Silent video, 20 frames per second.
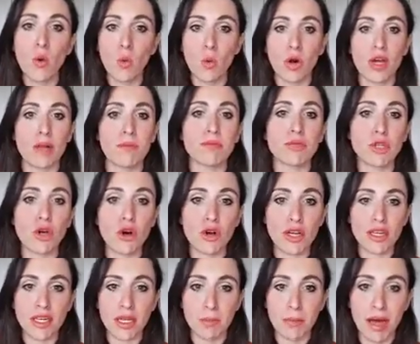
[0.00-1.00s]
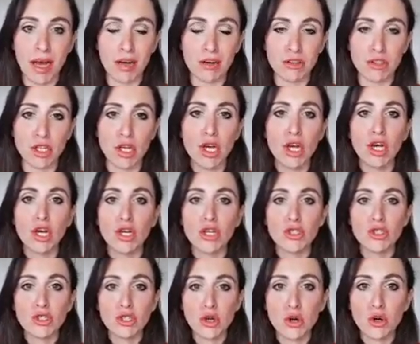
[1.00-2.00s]
what I'm talking about.
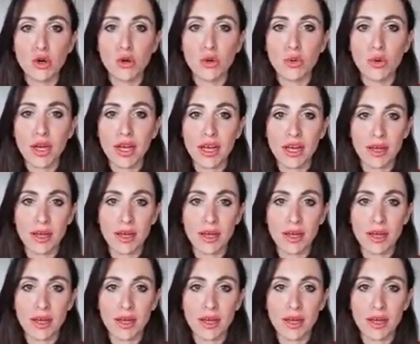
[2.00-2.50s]
So